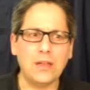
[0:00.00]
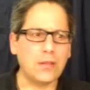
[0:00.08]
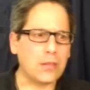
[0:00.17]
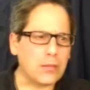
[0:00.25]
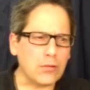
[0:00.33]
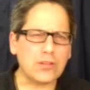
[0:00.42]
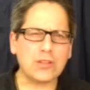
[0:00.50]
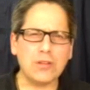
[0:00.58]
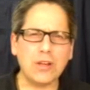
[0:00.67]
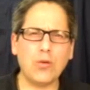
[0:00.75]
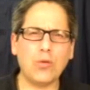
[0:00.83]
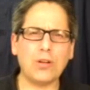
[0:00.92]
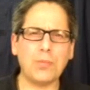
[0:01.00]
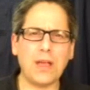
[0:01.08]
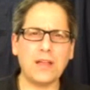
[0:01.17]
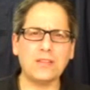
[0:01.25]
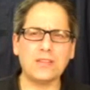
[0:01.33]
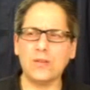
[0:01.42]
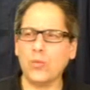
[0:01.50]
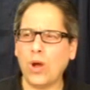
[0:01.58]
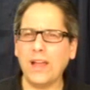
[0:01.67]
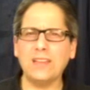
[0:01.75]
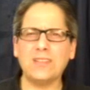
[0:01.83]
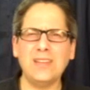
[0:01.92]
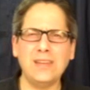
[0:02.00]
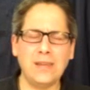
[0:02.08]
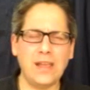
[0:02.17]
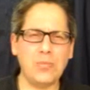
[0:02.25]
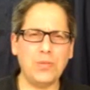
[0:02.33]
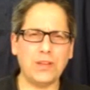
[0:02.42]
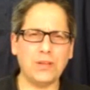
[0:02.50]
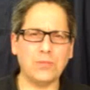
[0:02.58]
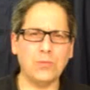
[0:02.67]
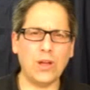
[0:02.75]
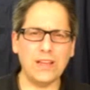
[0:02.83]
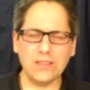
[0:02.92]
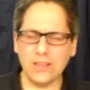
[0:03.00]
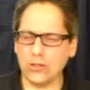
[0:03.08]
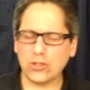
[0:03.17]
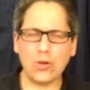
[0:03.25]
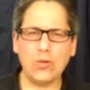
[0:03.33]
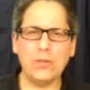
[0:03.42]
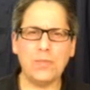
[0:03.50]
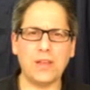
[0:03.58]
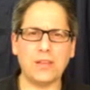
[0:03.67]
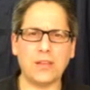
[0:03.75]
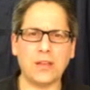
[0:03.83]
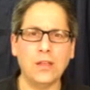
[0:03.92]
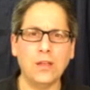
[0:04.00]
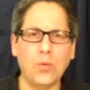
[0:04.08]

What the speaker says: The third-string quarterback is in. Why isn't he helping him? Why isn't he showing him anything?